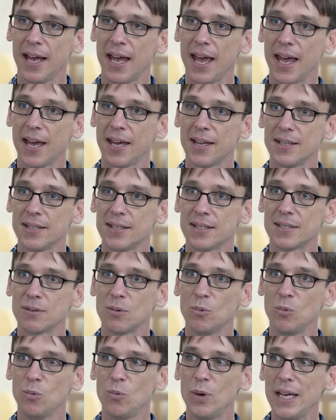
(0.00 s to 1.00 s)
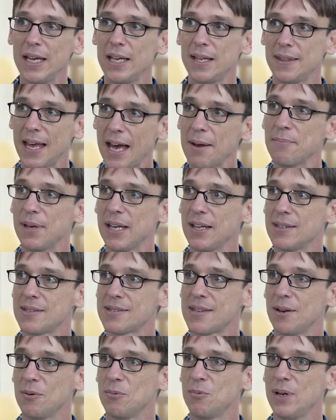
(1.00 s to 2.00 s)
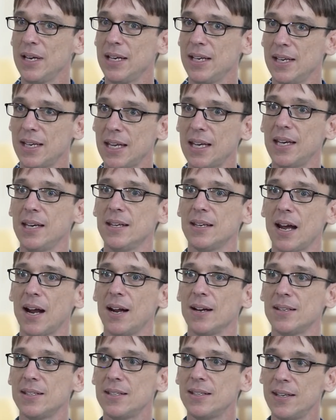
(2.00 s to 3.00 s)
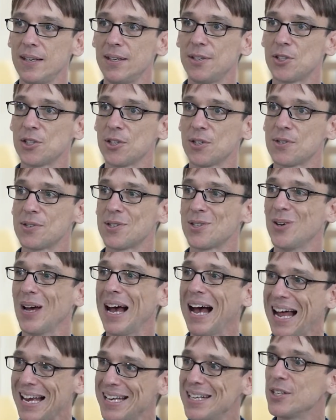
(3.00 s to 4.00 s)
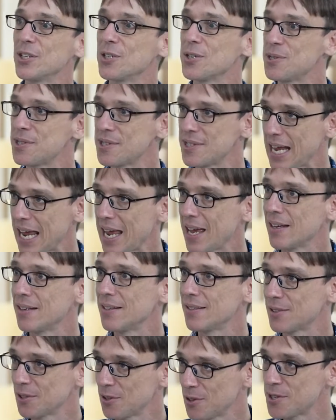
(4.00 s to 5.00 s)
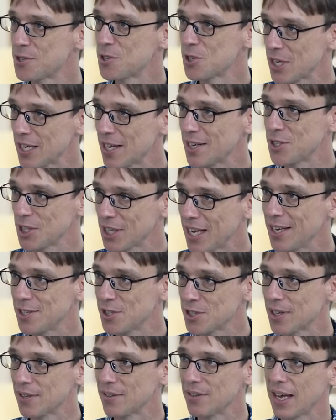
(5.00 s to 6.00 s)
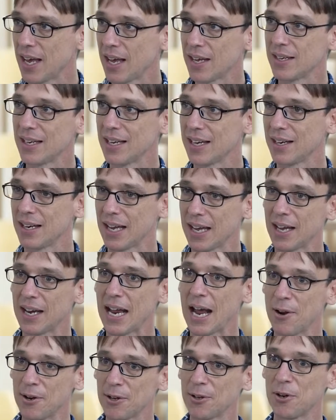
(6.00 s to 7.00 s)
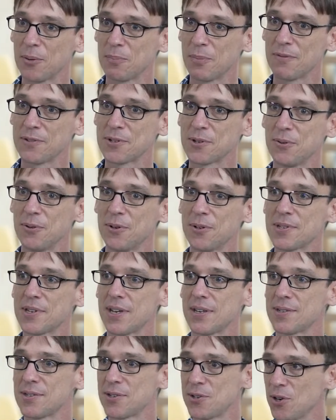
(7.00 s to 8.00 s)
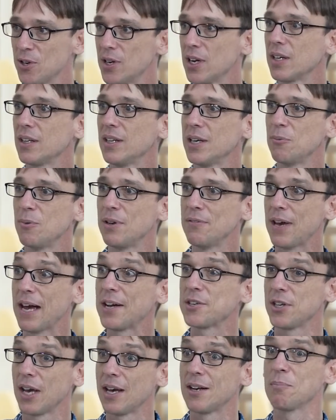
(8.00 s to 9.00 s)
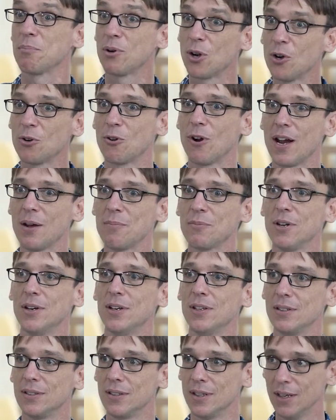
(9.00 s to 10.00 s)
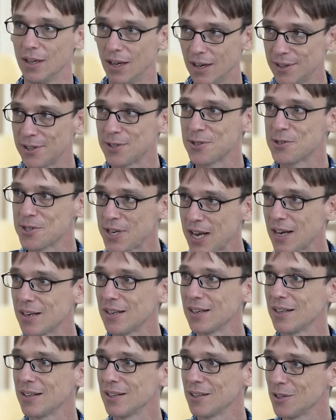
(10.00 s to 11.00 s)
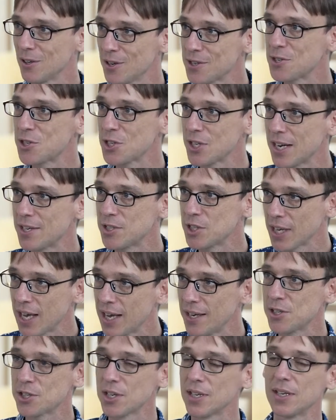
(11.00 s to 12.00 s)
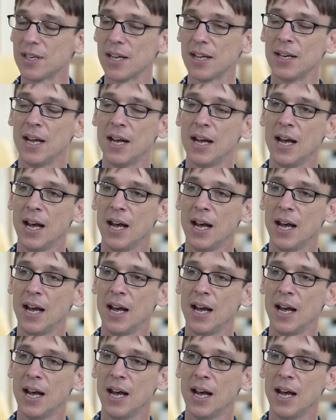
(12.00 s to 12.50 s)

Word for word: And we, that means that we need our teachers to understand Christian education. And in, in our group of schools, historically, we've actually had a program called Understanding Christian Education. And